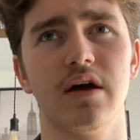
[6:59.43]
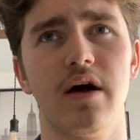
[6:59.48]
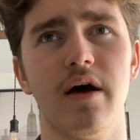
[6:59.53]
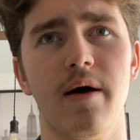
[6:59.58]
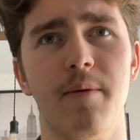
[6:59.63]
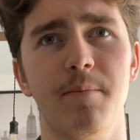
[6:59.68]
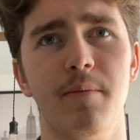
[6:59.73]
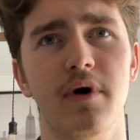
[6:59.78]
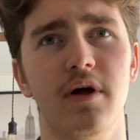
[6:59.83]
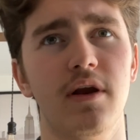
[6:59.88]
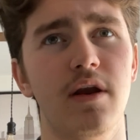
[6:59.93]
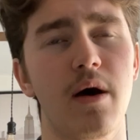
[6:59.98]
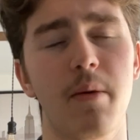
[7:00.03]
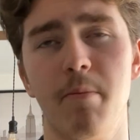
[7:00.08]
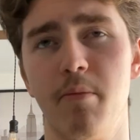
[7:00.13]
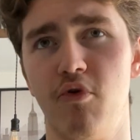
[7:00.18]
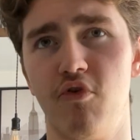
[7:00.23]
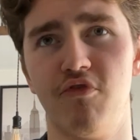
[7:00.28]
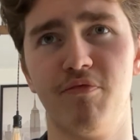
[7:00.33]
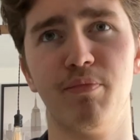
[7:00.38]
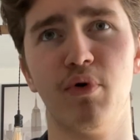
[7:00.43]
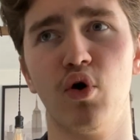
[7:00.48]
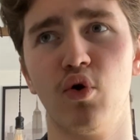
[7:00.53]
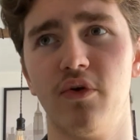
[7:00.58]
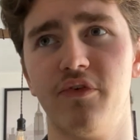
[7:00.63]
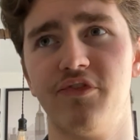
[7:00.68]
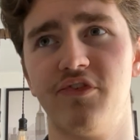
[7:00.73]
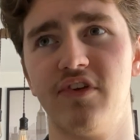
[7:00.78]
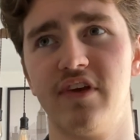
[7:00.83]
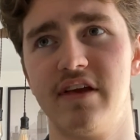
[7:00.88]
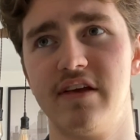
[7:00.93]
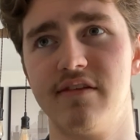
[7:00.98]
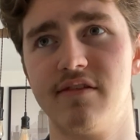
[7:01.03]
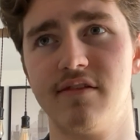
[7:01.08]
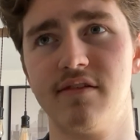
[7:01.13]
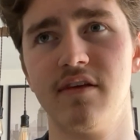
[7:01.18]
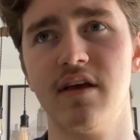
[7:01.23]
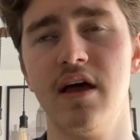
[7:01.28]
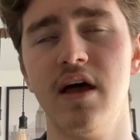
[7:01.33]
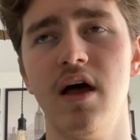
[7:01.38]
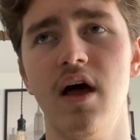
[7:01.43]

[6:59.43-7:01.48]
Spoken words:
a number of policies